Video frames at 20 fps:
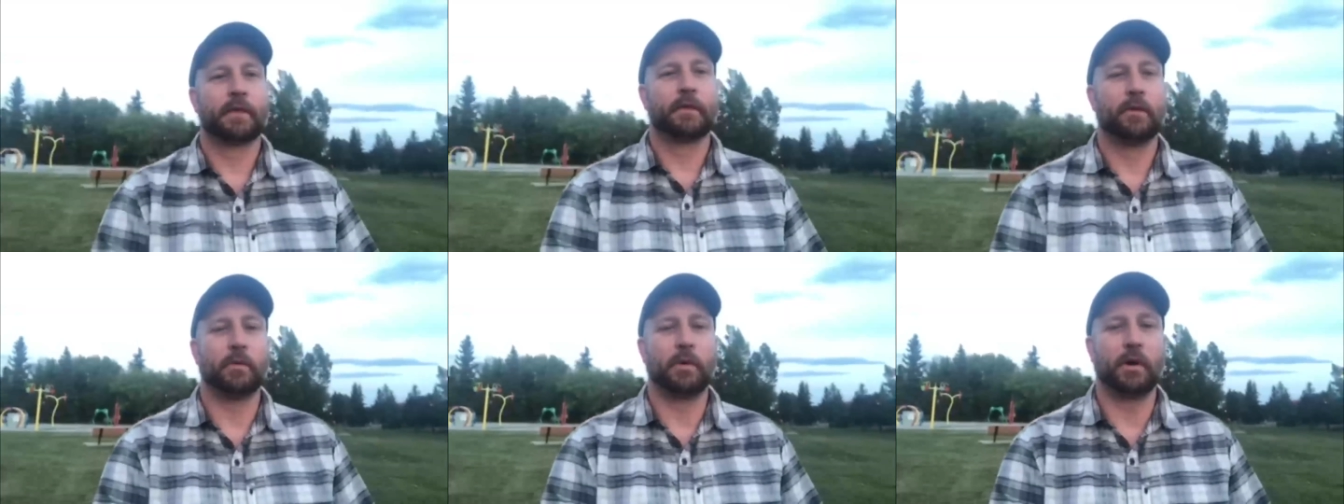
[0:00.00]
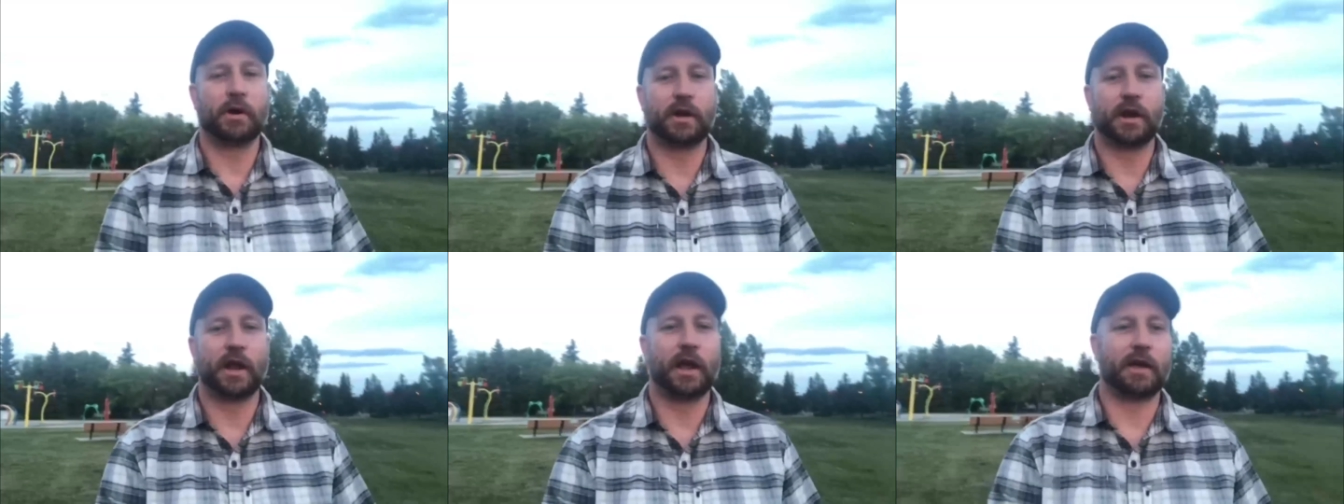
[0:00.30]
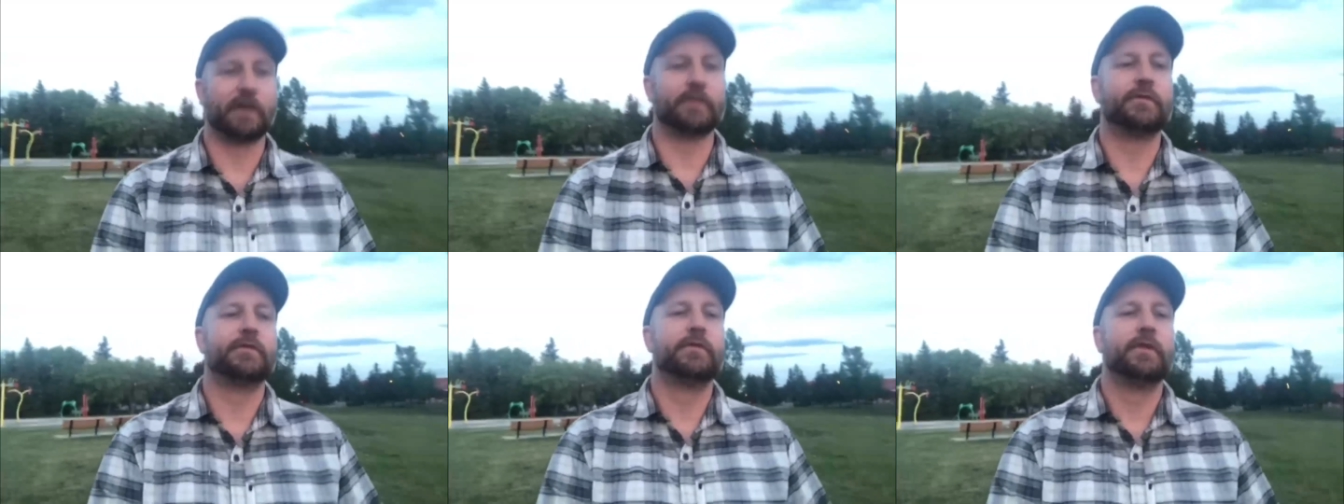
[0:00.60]
We wanted to
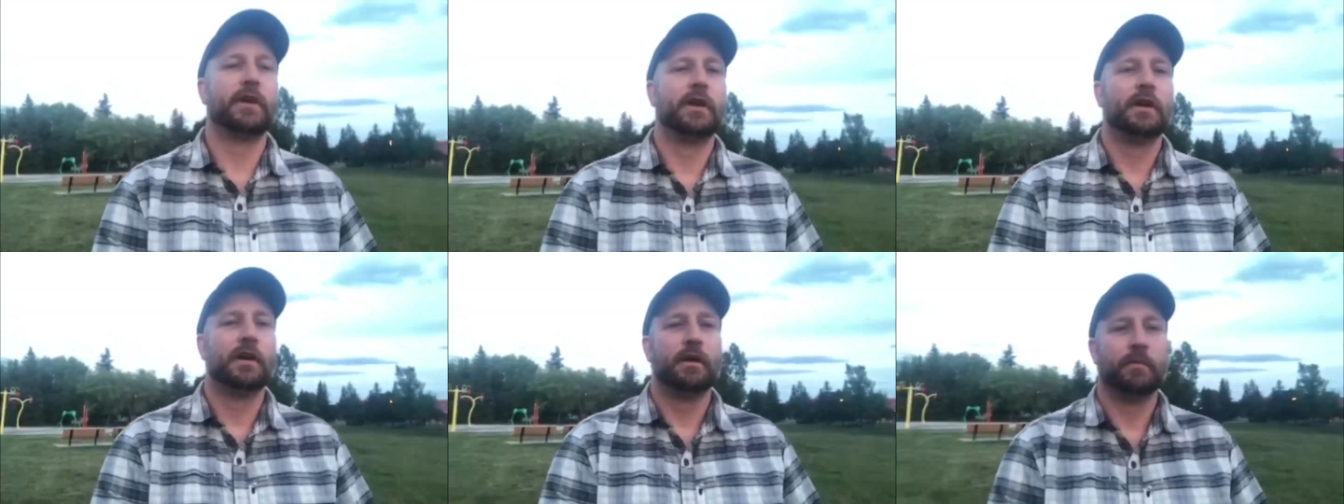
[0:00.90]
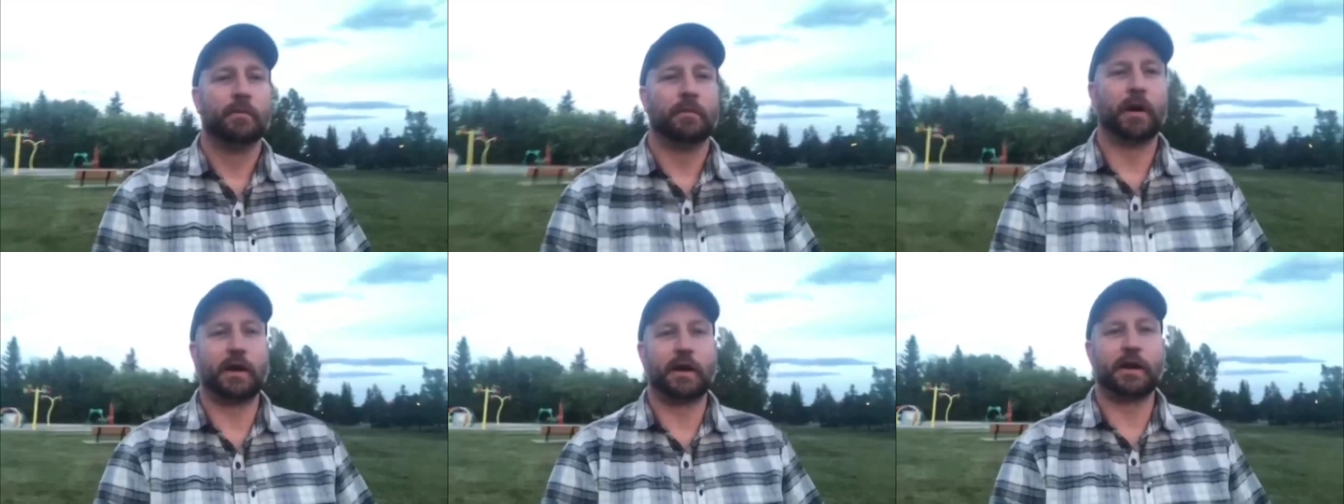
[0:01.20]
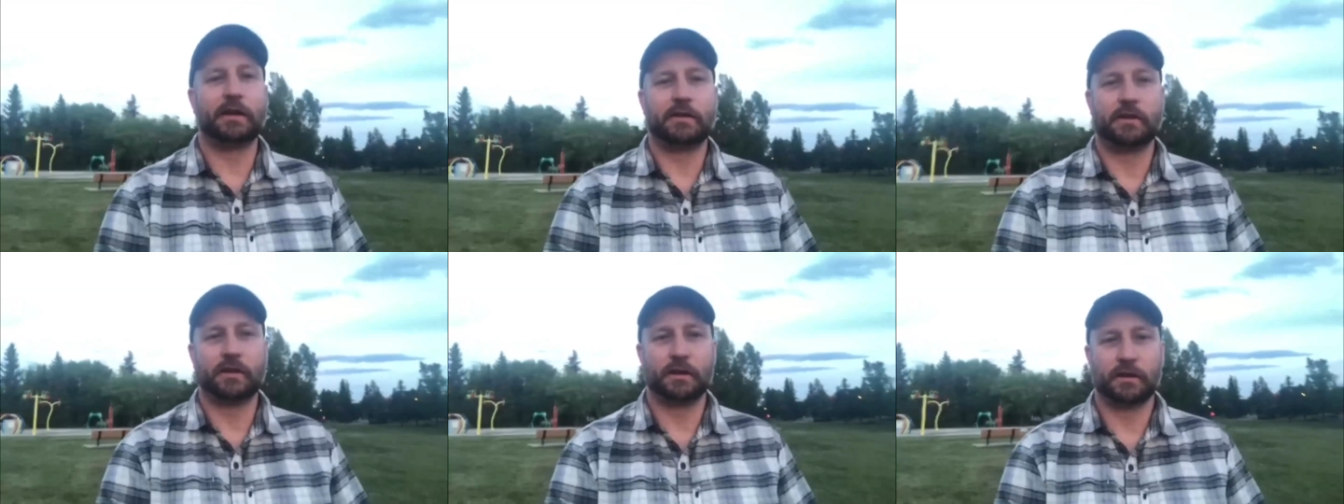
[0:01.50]
have
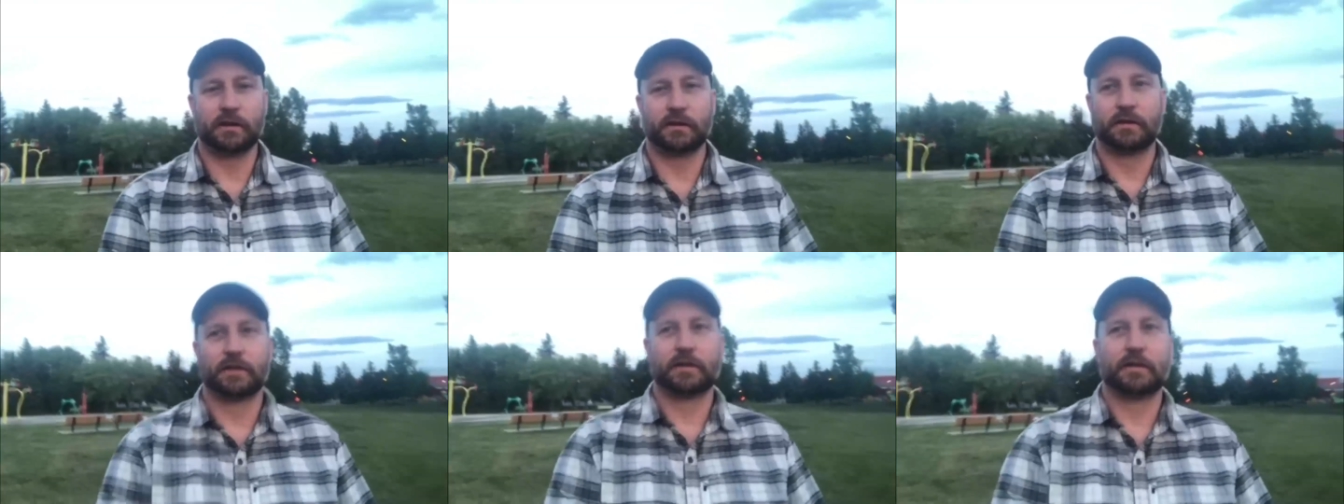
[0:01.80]
money to